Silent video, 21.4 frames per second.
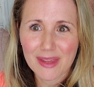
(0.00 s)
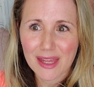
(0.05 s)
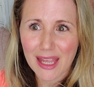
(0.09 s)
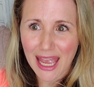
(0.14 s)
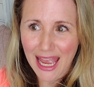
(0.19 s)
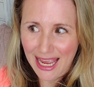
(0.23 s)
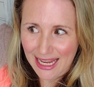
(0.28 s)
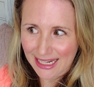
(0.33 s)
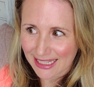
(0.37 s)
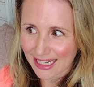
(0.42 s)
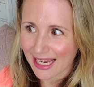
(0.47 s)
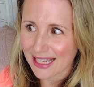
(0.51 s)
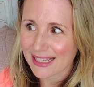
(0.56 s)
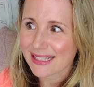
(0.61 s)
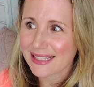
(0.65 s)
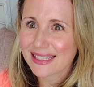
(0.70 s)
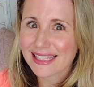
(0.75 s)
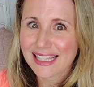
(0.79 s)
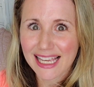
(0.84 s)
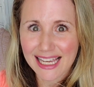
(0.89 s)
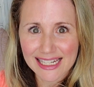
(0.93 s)
And
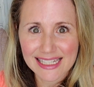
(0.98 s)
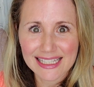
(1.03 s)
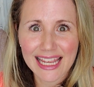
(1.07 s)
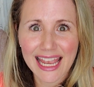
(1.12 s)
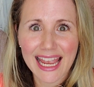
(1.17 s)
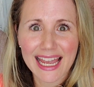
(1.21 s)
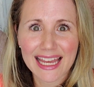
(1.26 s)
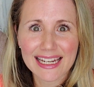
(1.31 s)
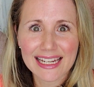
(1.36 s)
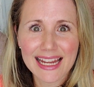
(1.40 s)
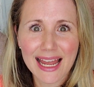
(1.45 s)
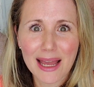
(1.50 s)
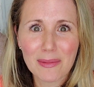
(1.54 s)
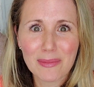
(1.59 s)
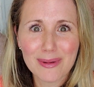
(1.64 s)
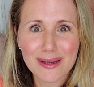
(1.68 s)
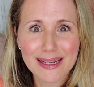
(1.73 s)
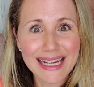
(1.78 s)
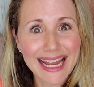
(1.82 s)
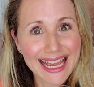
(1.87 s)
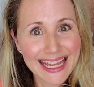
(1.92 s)
yes, it can
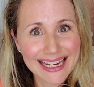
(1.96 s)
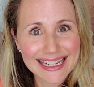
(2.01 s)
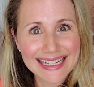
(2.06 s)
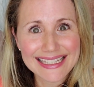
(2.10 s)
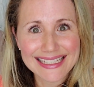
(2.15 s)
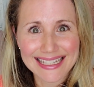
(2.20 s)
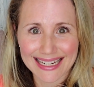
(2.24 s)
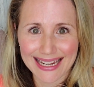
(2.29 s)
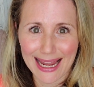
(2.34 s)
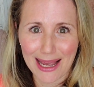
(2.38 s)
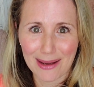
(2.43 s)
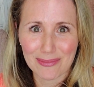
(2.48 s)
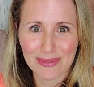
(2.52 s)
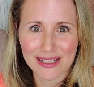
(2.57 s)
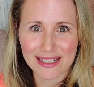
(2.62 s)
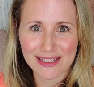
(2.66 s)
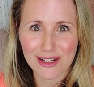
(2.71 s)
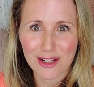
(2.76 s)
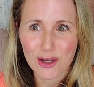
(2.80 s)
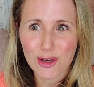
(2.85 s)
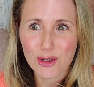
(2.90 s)
happen, and it did
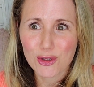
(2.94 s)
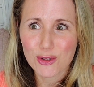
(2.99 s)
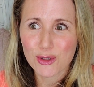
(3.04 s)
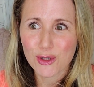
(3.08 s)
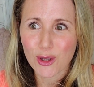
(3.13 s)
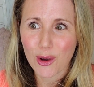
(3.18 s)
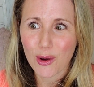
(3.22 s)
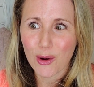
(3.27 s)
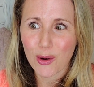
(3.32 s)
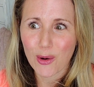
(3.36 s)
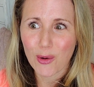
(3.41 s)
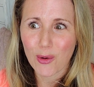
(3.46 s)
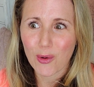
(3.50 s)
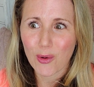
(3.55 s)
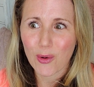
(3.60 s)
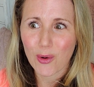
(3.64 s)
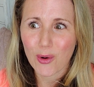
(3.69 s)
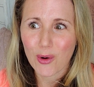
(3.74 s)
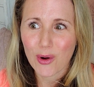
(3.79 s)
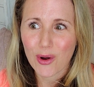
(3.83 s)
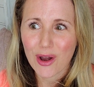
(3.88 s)
happen.
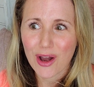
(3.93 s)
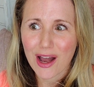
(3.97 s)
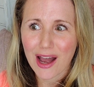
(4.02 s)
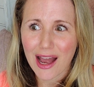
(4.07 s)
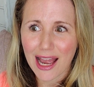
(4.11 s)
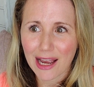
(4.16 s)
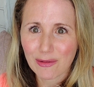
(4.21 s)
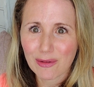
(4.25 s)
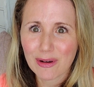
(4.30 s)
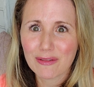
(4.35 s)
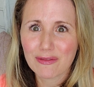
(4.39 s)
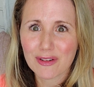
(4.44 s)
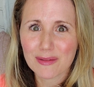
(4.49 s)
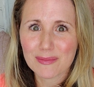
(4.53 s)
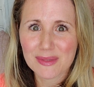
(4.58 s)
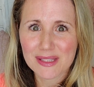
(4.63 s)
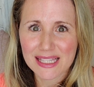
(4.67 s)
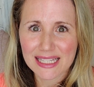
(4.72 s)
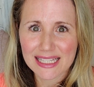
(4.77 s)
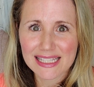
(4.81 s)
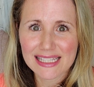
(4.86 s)
So I went from
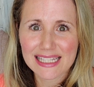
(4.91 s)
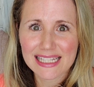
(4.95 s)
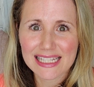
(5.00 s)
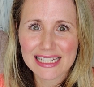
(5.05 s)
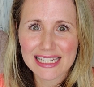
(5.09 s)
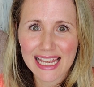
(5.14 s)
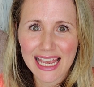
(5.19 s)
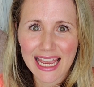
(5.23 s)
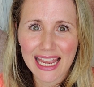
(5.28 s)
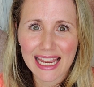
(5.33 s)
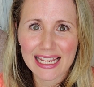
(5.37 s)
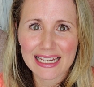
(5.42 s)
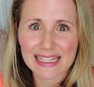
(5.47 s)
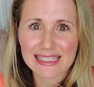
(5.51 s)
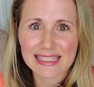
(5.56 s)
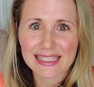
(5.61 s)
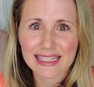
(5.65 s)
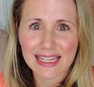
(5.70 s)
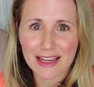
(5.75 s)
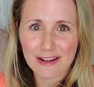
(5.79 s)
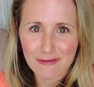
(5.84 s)
16 to
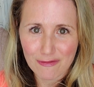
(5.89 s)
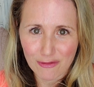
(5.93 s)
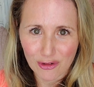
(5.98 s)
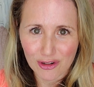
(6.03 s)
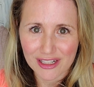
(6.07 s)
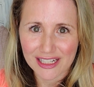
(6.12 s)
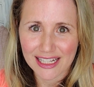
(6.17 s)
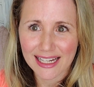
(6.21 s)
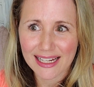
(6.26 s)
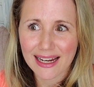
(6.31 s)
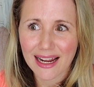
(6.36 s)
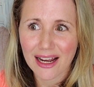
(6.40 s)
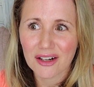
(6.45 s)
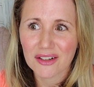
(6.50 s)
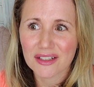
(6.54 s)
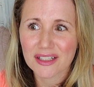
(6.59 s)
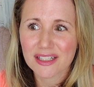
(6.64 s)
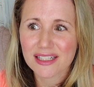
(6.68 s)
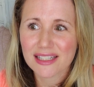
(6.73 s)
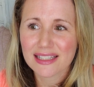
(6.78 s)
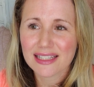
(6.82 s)
8 in 48
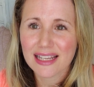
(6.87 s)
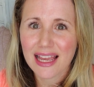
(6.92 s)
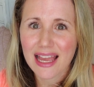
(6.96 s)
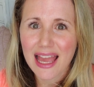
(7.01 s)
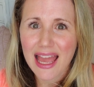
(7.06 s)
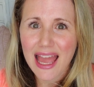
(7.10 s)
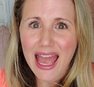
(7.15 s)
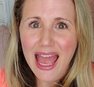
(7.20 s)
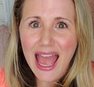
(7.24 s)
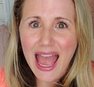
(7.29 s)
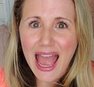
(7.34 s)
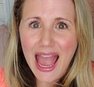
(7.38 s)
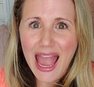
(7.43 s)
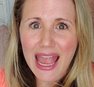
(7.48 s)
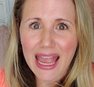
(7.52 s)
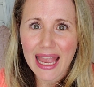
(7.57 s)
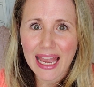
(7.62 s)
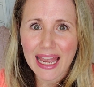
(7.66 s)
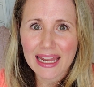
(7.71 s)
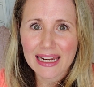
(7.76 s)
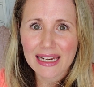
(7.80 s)
hours,
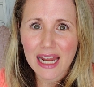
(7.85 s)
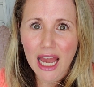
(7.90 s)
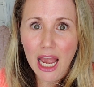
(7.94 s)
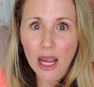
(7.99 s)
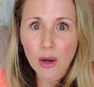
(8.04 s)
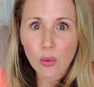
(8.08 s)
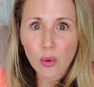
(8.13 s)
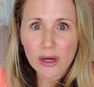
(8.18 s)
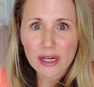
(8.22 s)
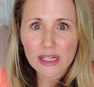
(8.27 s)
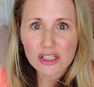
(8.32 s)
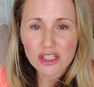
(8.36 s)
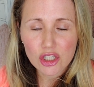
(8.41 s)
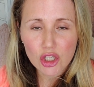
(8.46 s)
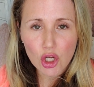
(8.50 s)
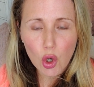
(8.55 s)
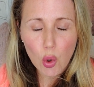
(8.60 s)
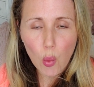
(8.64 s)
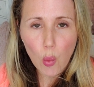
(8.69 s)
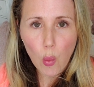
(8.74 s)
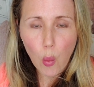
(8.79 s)
and I wanted to
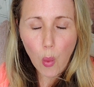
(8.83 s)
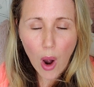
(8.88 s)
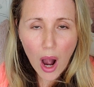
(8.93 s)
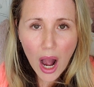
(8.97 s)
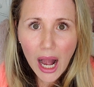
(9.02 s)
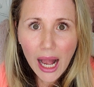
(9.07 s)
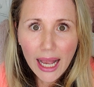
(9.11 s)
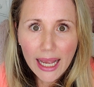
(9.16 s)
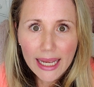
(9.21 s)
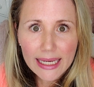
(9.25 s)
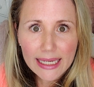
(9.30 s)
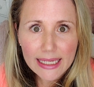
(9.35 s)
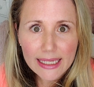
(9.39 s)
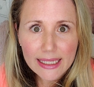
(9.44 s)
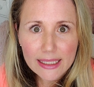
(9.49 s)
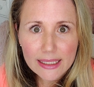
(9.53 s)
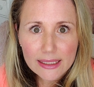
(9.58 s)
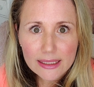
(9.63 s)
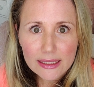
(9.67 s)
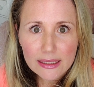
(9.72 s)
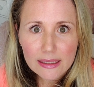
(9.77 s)
know why.
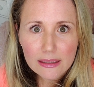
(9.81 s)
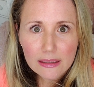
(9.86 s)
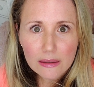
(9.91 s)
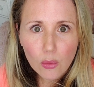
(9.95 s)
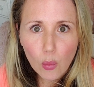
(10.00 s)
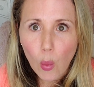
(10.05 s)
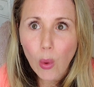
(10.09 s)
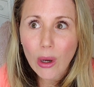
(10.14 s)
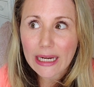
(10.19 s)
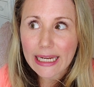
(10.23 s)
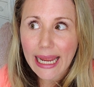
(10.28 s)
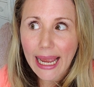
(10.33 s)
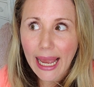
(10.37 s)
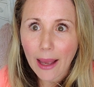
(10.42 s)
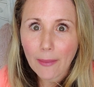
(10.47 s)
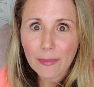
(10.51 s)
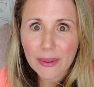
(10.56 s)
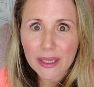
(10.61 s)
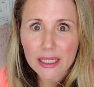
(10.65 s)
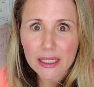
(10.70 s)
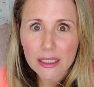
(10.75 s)
What
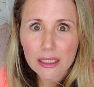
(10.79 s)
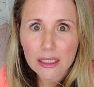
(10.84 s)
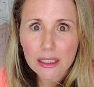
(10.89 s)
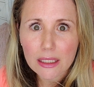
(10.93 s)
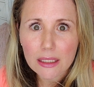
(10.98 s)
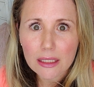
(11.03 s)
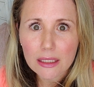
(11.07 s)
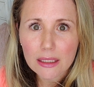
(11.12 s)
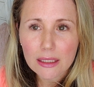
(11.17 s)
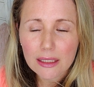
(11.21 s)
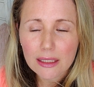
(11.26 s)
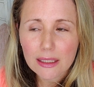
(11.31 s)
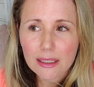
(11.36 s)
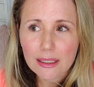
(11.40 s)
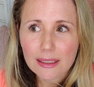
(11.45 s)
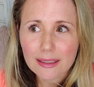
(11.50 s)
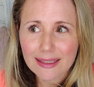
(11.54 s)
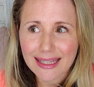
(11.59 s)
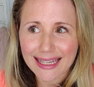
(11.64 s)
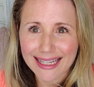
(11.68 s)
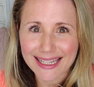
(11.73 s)
happened?
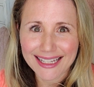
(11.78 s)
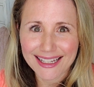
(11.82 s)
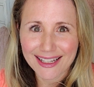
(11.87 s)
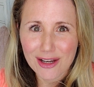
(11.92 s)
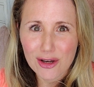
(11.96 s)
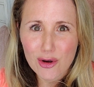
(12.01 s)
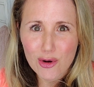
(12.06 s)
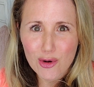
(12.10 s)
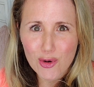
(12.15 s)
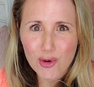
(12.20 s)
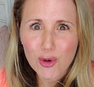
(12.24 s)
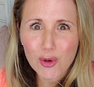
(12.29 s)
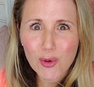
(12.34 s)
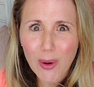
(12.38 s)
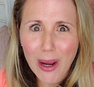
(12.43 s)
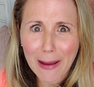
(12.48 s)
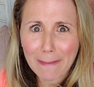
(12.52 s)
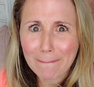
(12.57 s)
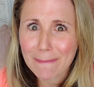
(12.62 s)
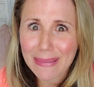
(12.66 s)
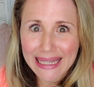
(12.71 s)
Like, who do
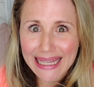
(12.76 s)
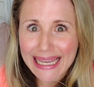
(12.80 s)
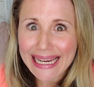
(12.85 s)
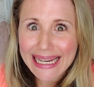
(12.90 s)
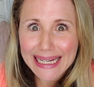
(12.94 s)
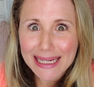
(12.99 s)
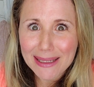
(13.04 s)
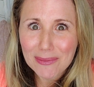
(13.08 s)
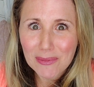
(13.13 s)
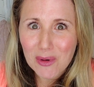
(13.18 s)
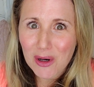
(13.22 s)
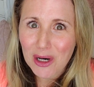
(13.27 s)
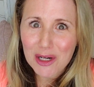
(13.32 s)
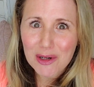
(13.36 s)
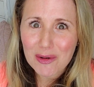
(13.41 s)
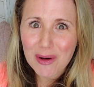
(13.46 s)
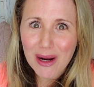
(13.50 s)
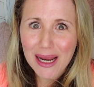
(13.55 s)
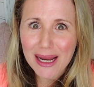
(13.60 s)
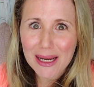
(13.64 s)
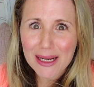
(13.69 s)
I blame? Where do
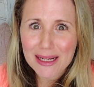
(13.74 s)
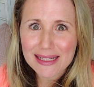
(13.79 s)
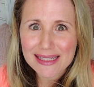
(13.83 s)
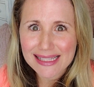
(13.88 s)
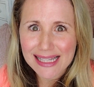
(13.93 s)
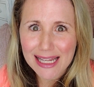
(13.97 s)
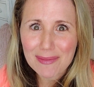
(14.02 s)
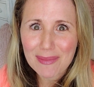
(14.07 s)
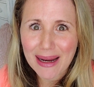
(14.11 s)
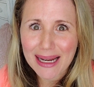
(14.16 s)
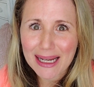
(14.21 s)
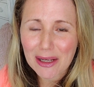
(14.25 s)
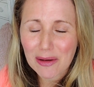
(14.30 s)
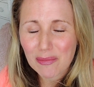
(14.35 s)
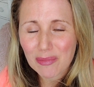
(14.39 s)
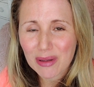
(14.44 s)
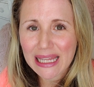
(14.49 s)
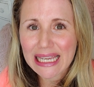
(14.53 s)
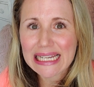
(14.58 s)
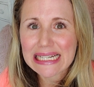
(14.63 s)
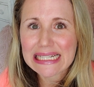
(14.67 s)
I send my
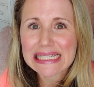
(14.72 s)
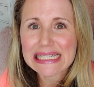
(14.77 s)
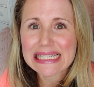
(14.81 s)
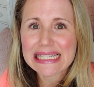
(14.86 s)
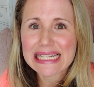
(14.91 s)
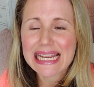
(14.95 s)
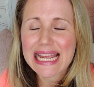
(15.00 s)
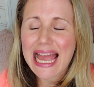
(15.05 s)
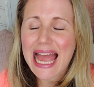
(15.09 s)
complaint?